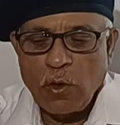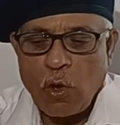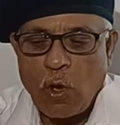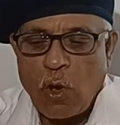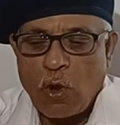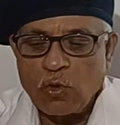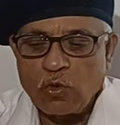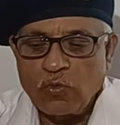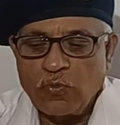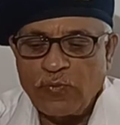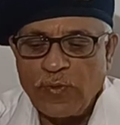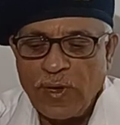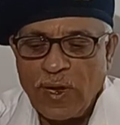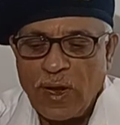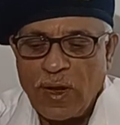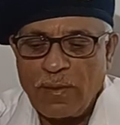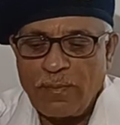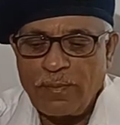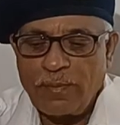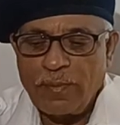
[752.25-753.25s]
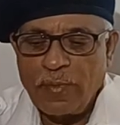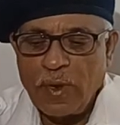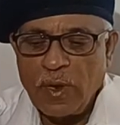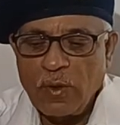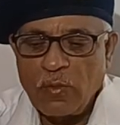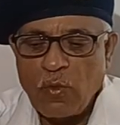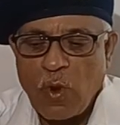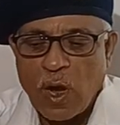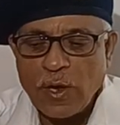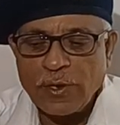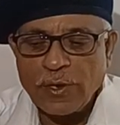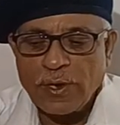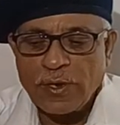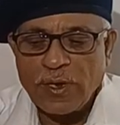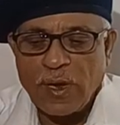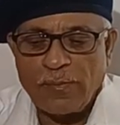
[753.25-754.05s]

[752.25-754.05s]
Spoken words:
or to fill up water